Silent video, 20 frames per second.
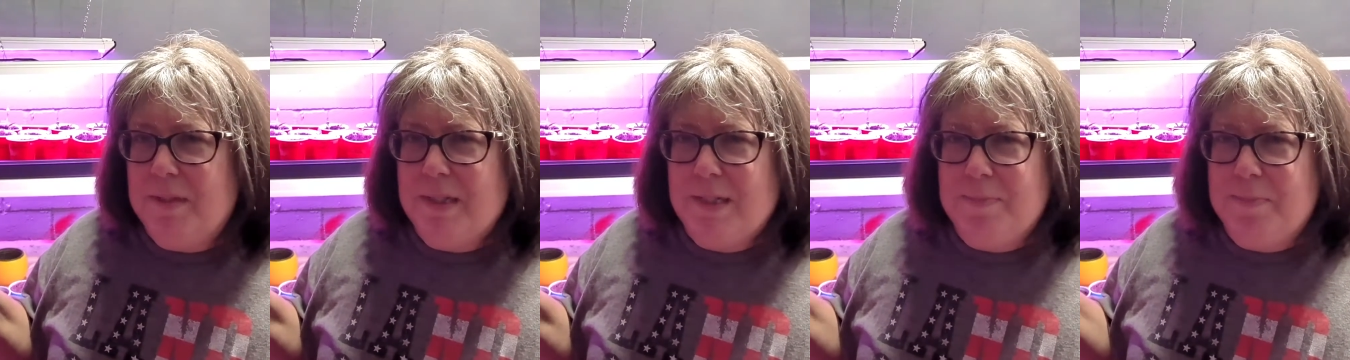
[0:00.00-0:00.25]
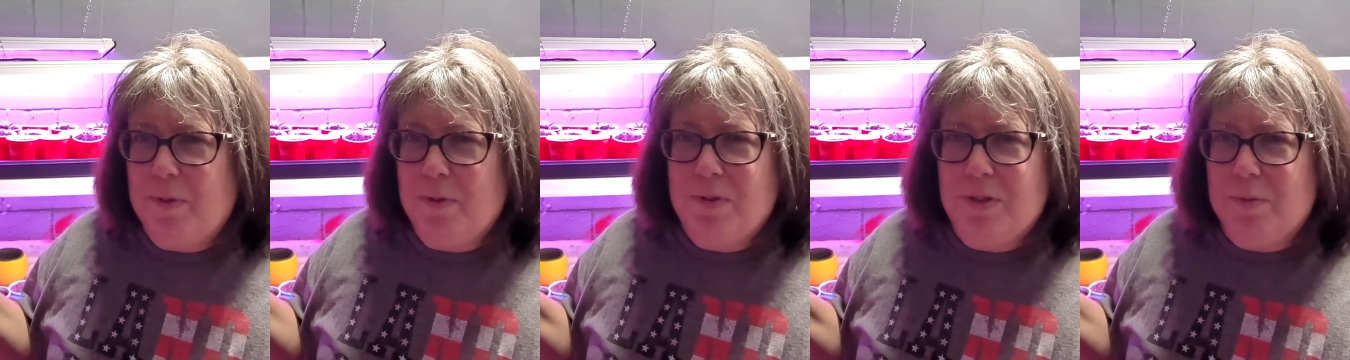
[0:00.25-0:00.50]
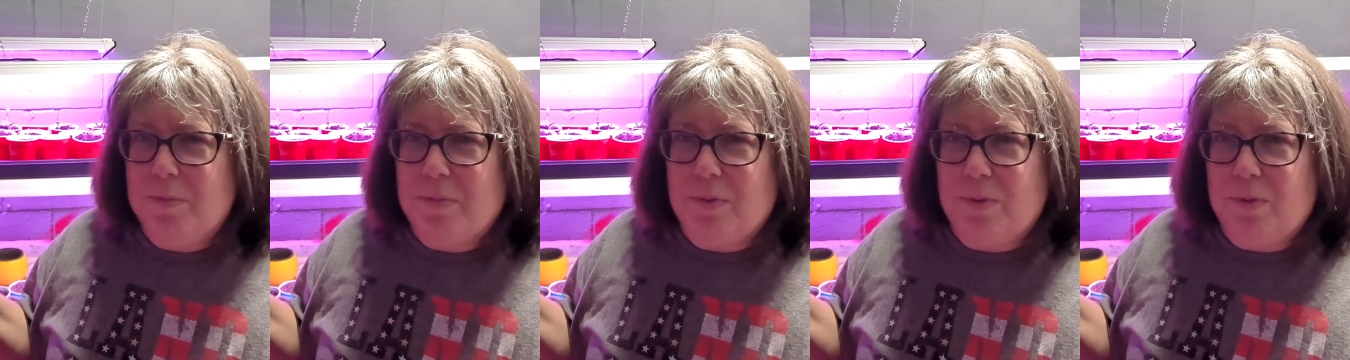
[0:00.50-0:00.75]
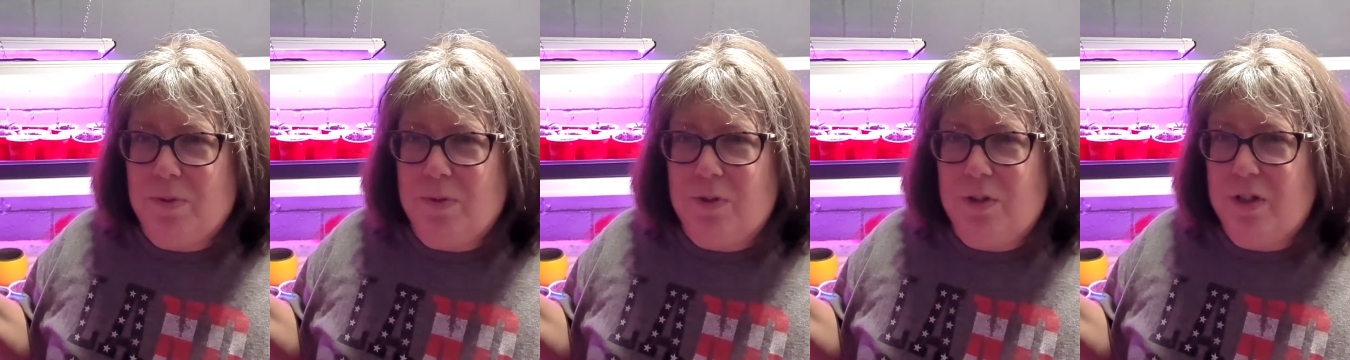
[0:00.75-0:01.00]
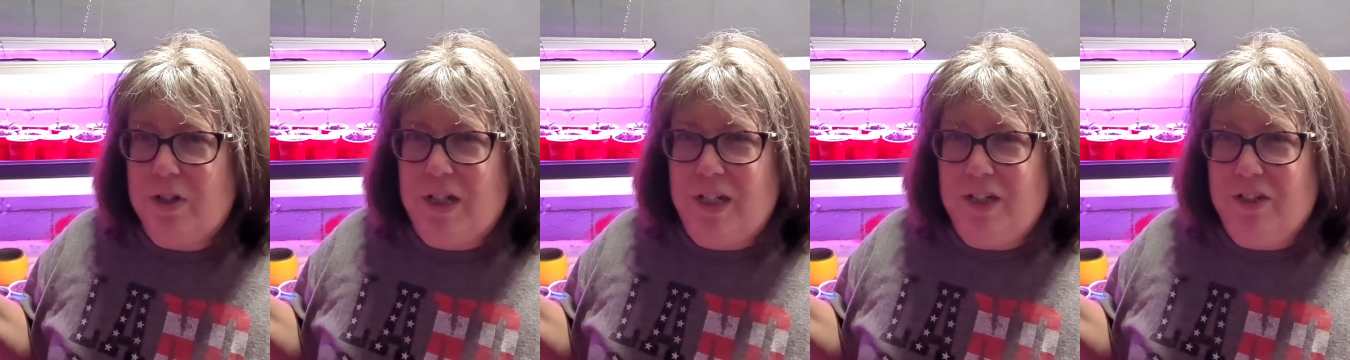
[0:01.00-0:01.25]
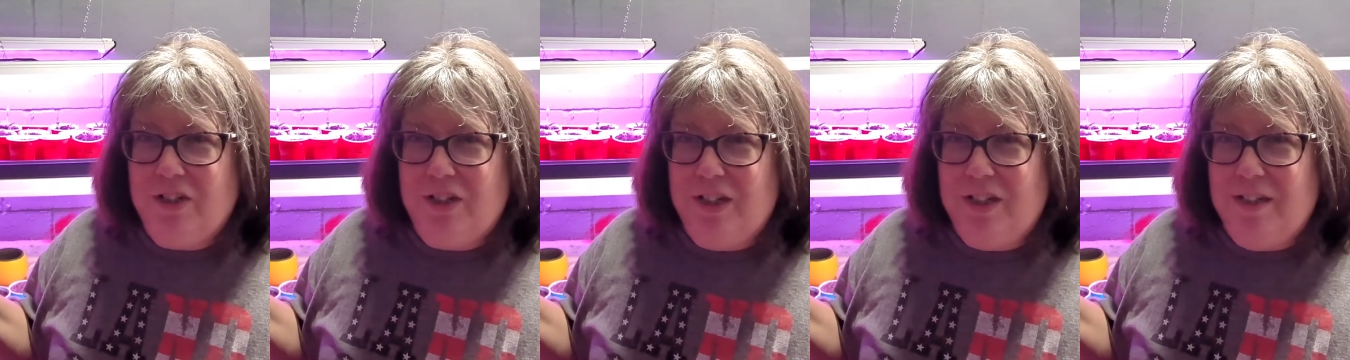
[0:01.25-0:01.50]
disposable cookie
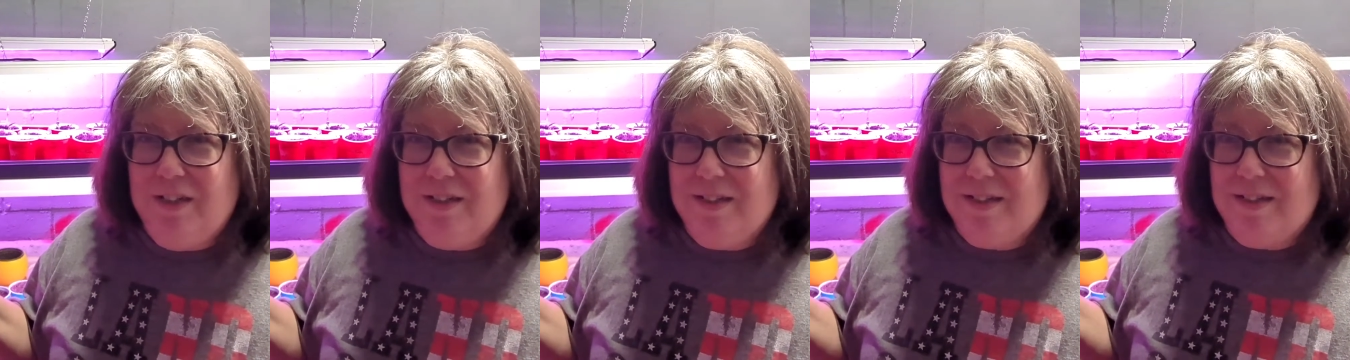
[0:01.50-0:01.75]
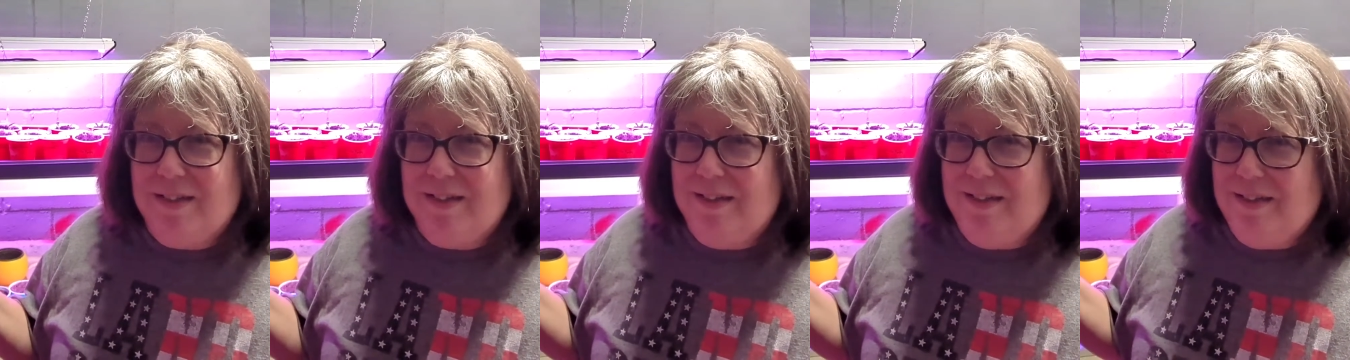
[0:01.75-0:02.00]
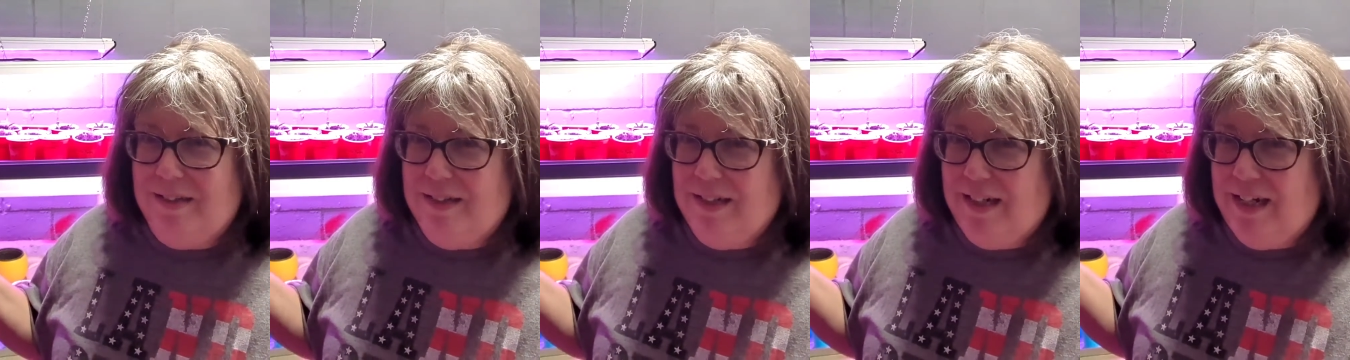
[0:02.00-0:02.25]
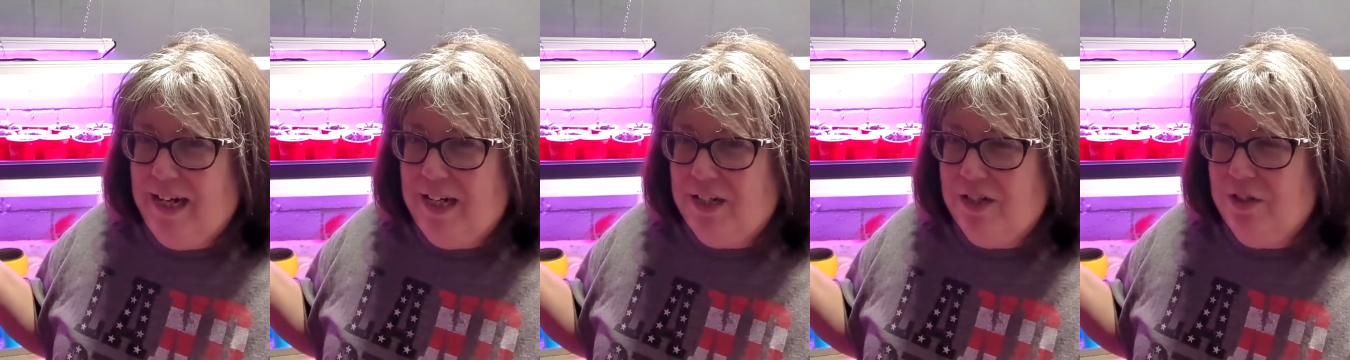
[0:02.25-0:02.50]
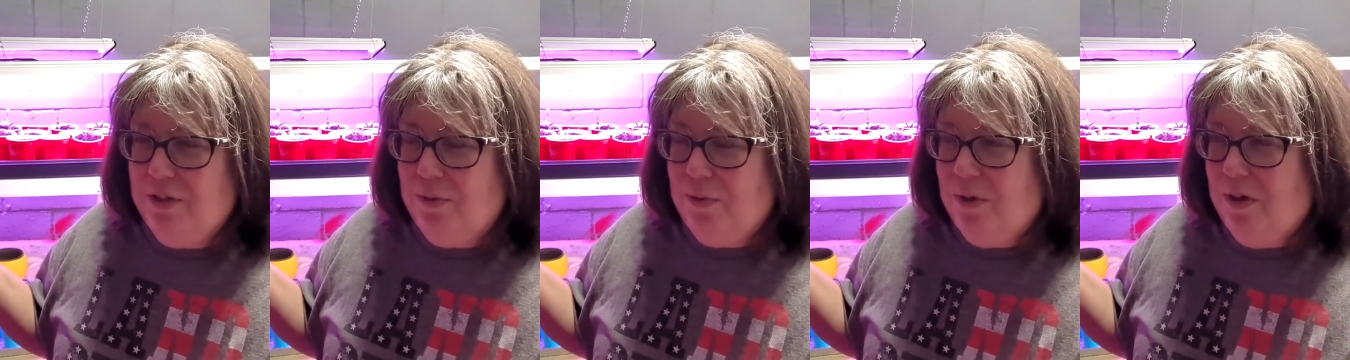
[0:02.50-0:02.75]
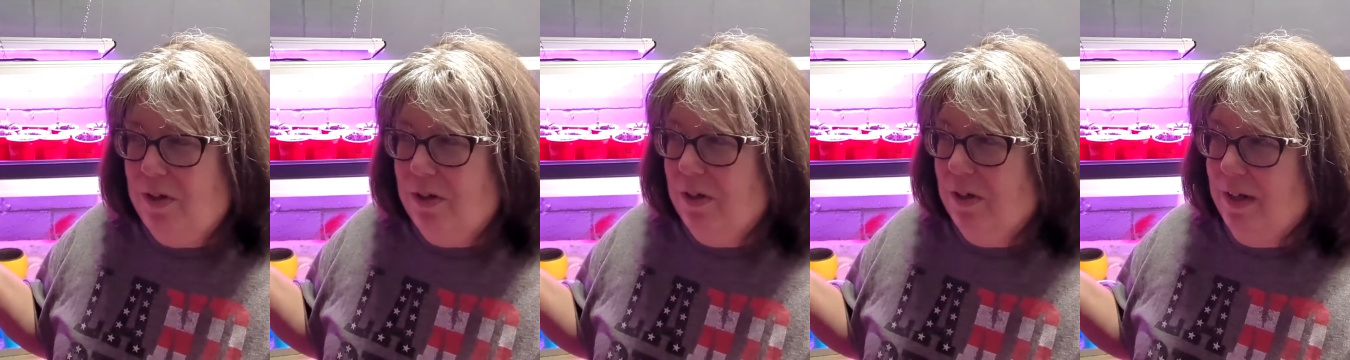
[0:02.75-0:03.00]
sheets to catch the
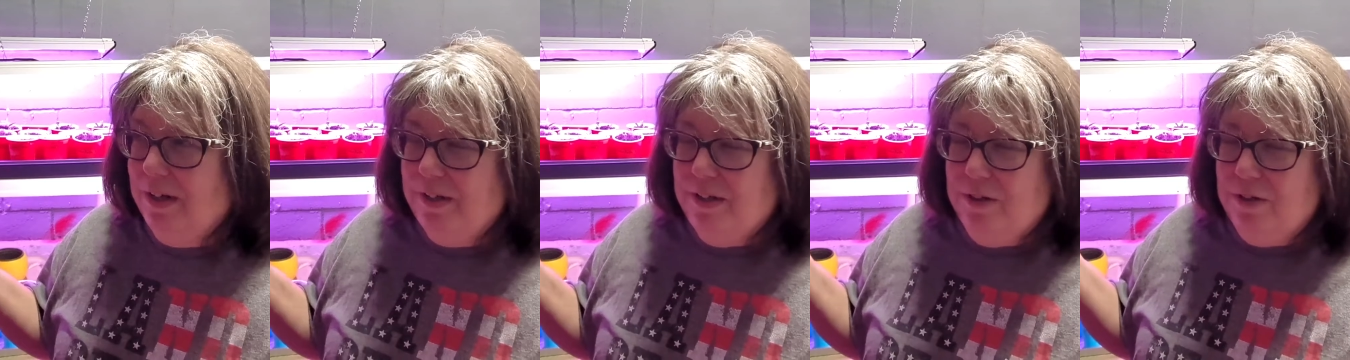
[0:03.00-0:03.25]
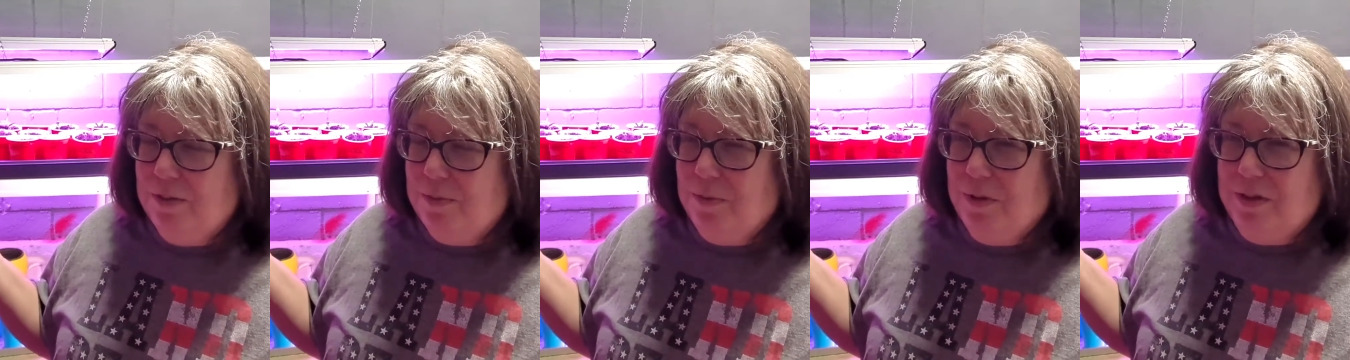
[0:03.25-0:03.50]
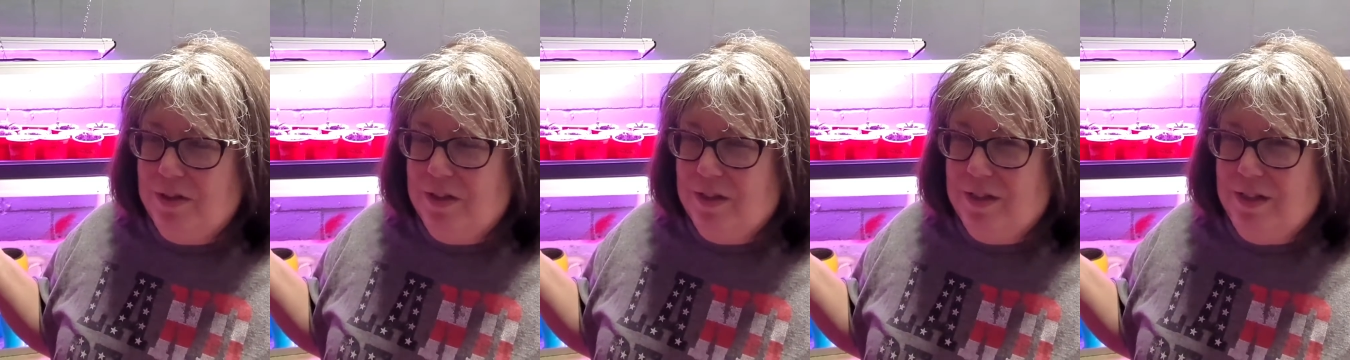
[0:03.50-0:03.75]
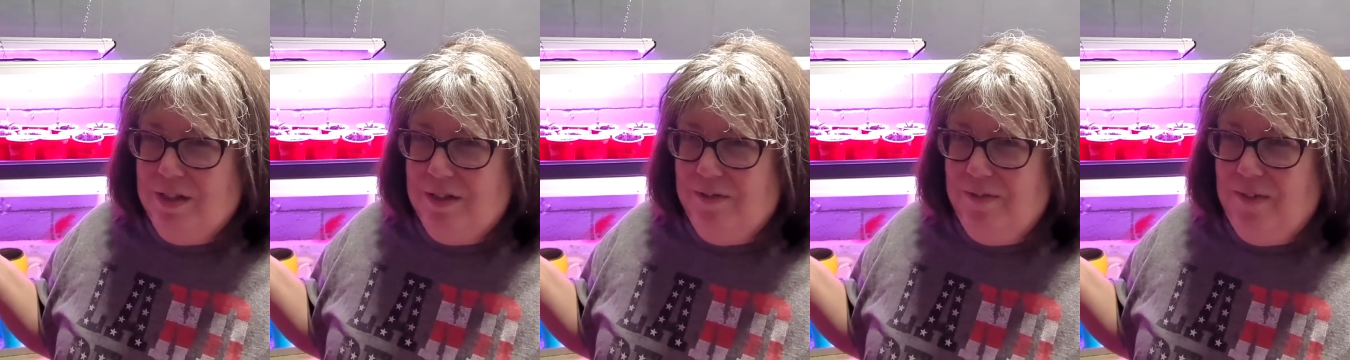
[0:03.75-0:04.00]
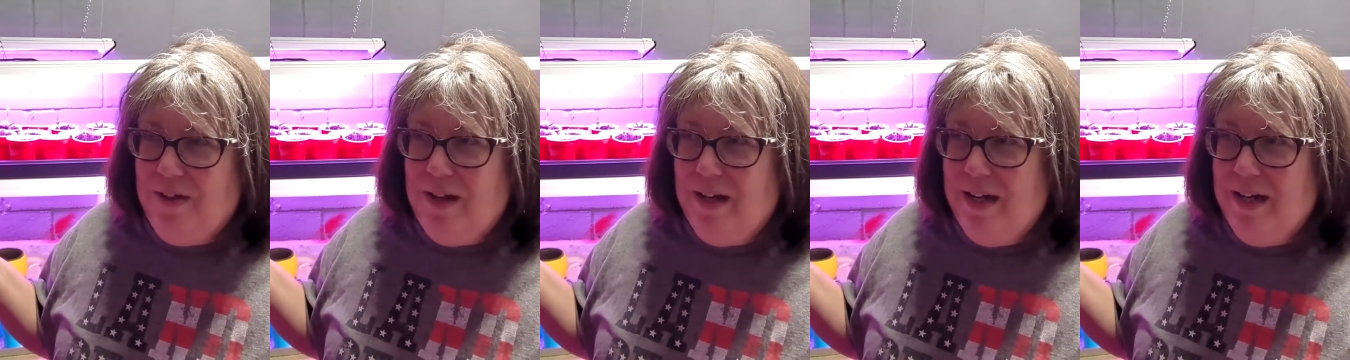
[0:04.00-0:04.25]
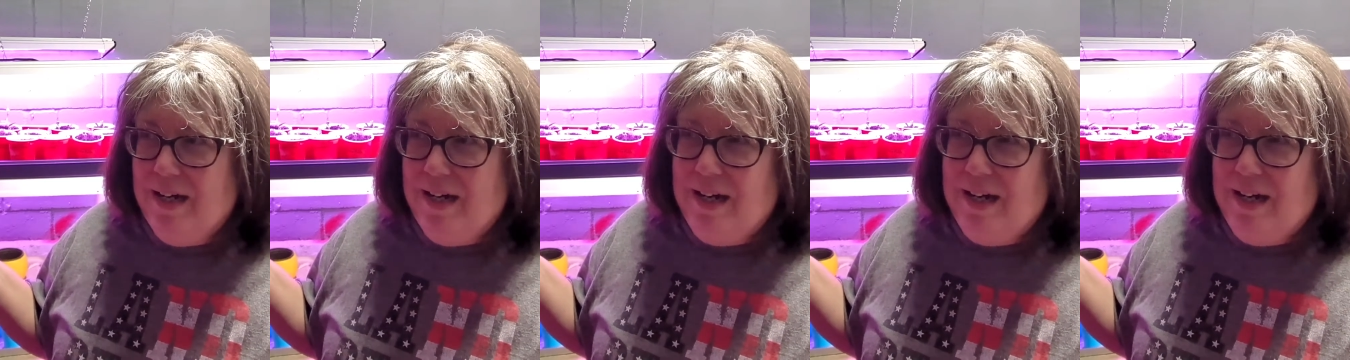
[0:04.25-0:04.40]
water, and those work just as fine.